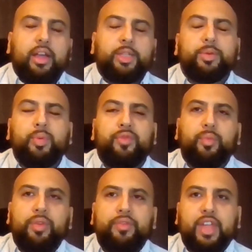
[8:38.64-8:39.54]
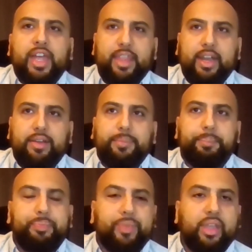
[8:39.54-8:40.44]
I suppose with that then,
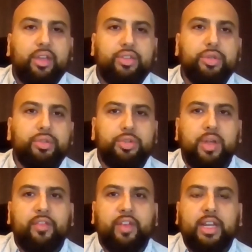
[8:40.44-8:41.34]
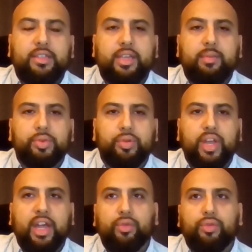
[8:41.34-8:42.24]
do you have any tips on
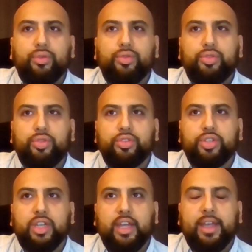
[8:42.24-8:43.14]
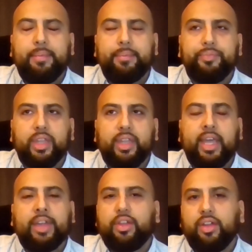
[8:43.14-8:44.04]
how you should
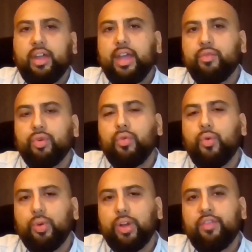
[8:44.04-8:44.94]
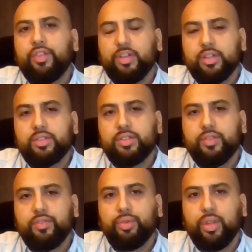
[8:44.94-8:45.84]
gather and record evidence
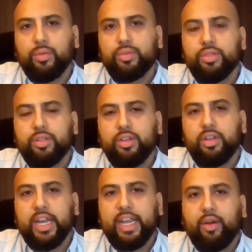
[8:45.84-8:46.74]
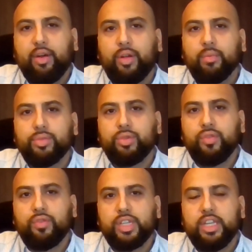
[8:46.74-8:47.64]
for those learning outcomes? Because
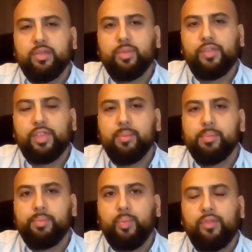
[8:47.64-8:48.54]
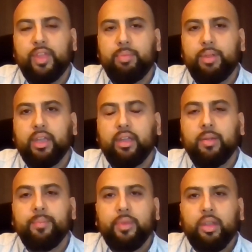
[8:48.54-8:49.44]
obviously with there being
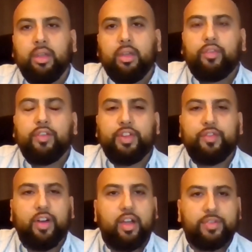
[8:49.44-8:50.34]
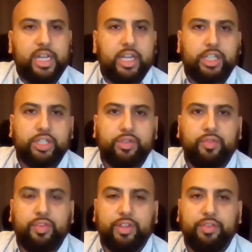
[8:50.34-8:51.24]

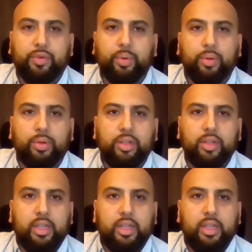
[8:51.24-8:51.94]
55/54,